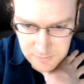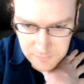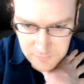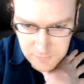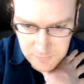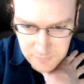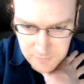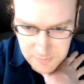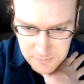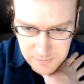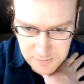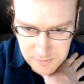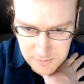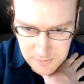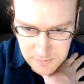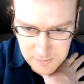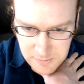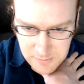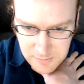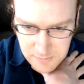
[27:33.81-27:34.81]
If you go
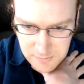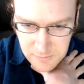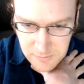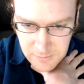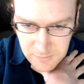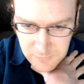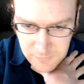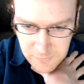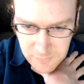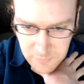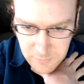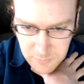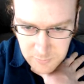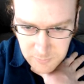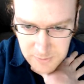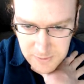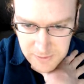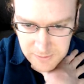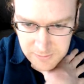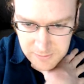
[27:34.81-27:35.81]
here, if you ever pull
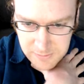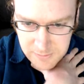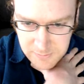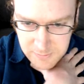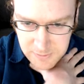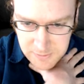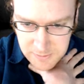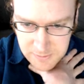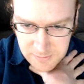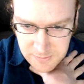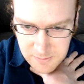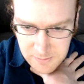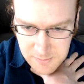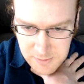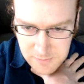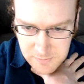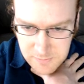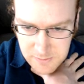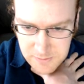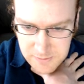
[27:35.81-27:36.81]
back, I'm gonna
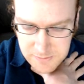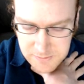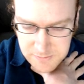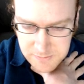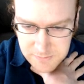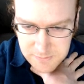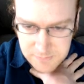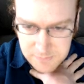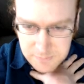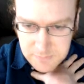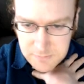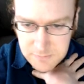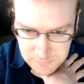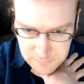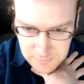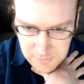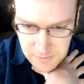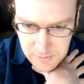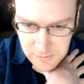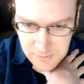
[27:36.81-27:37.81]
do this.
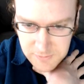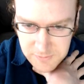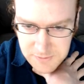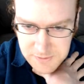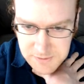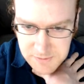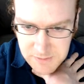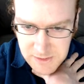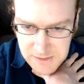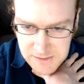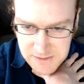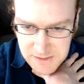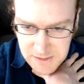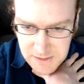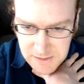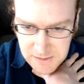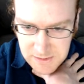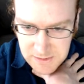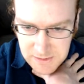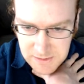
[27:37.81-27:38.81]
This is
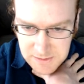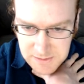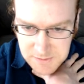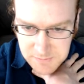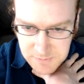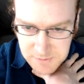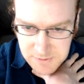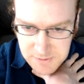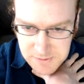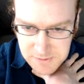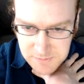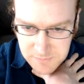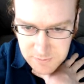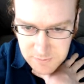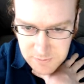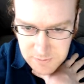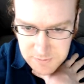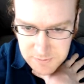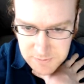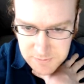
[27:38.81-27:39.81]
maintaining connection with this, of
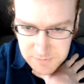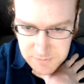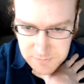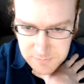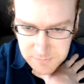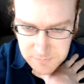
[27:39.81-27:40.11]
course.